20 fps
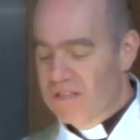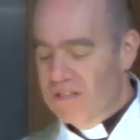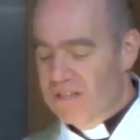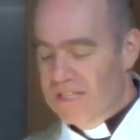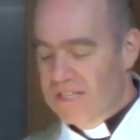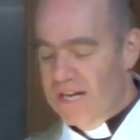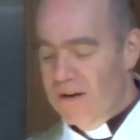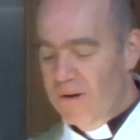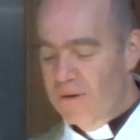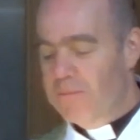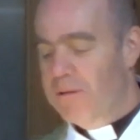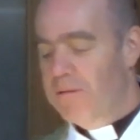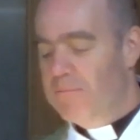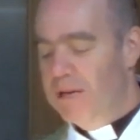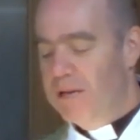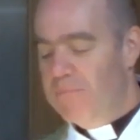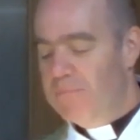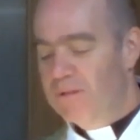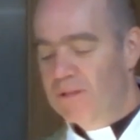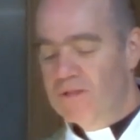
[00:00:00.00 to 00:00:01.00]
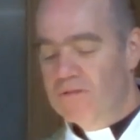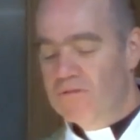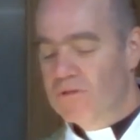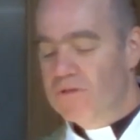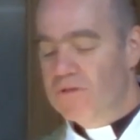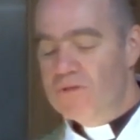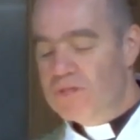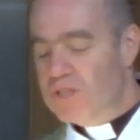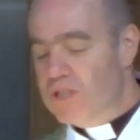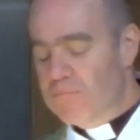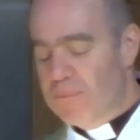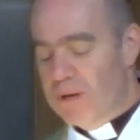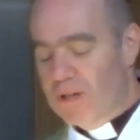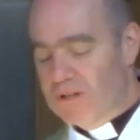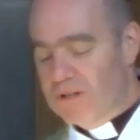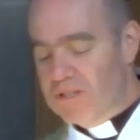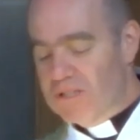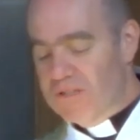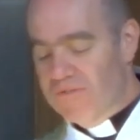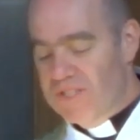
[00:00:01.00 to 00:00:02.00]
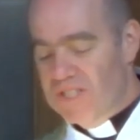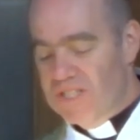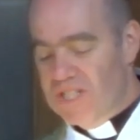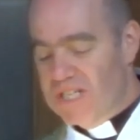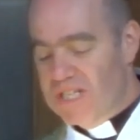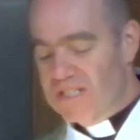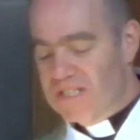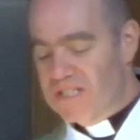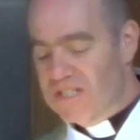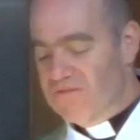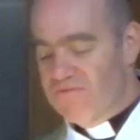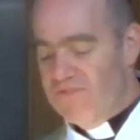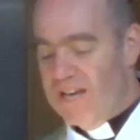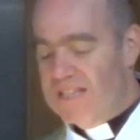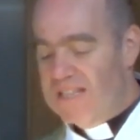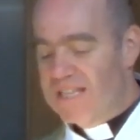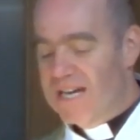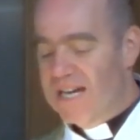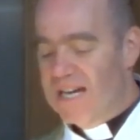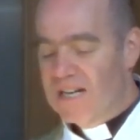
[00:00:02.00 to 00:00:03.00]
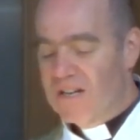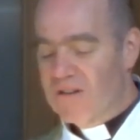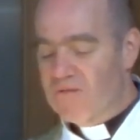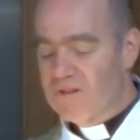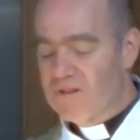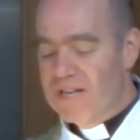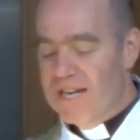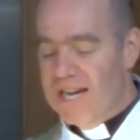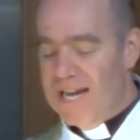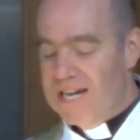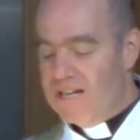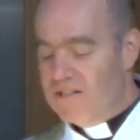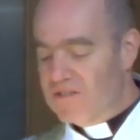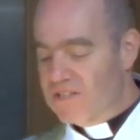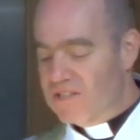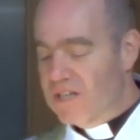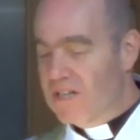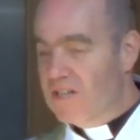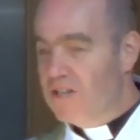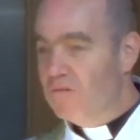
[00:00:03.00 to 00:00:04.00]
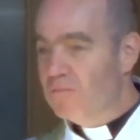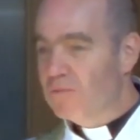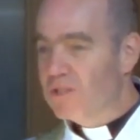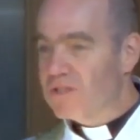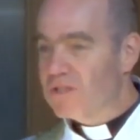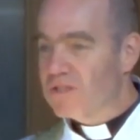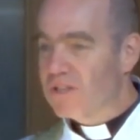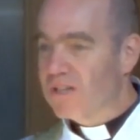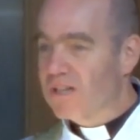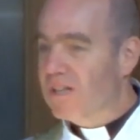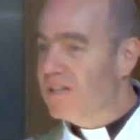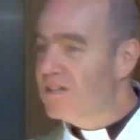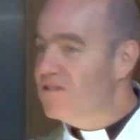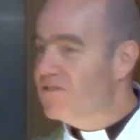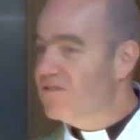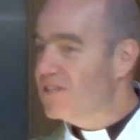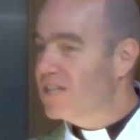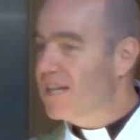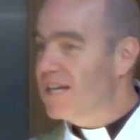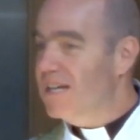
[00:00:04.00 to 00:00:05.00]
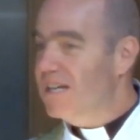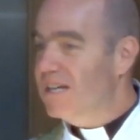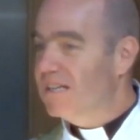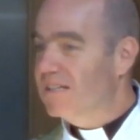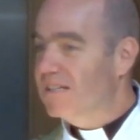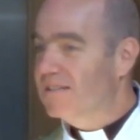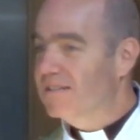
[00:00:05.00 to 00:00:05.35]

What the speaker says: they would be people who loosed the bonds of injustice, fed the hungry, housed the homeless, and clothed the naked.